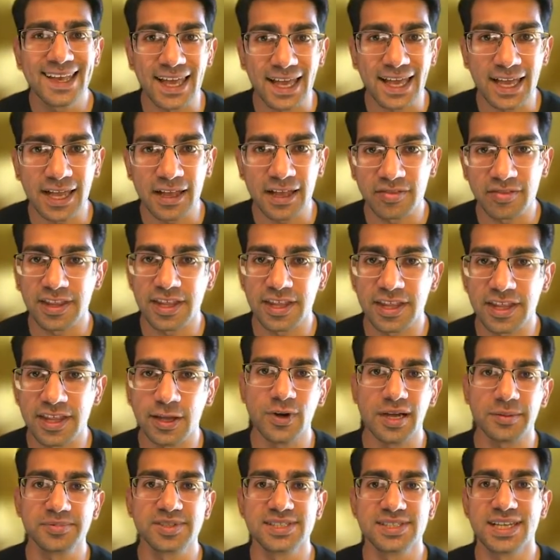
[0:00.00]
And the
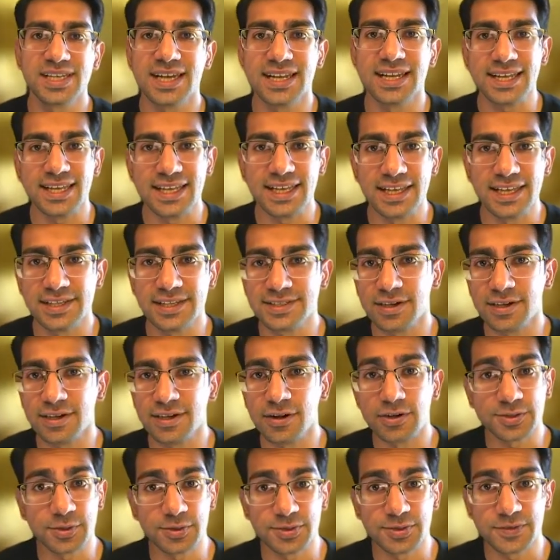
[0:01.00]
website is
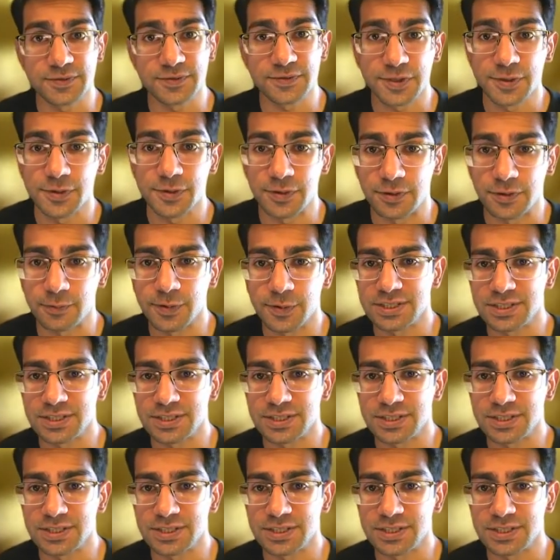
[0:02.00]
our source of truth,